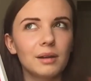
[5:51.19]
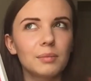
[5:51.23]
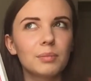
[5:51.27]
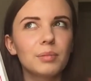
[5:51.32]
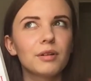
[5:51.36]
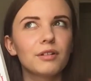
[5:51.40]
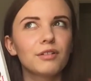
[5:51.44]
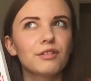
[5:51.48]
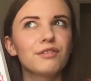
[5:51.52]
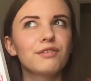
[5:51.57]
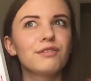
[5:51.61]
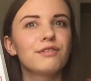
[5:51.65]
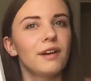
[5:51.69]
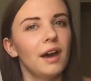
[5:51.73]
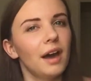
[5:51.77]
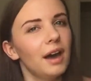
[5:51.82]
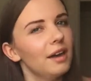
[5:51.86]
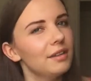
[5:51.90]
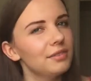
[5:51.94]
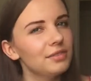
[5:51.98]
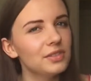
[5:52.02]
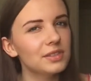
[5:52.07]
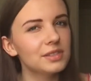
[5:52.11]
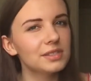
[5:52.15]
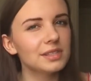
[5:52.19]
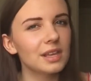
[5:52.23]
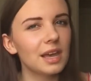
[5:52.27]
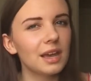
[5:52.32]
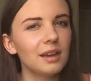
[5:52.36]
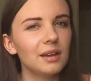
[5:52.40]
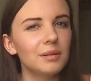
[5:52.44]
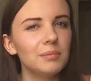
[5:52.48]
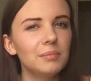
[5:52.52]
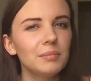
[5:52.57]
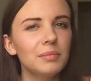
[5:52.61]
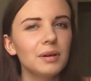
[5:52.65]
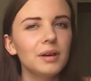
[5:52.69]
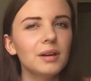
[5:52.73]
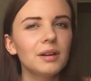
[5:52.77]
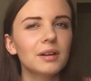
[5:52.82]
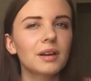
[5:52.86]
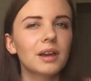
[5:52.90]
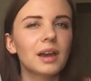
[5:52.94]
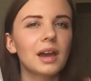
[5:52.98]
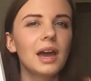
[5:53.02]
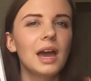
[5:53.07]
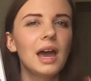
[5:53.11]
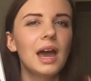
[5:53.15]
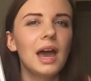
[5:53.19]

preferred the second book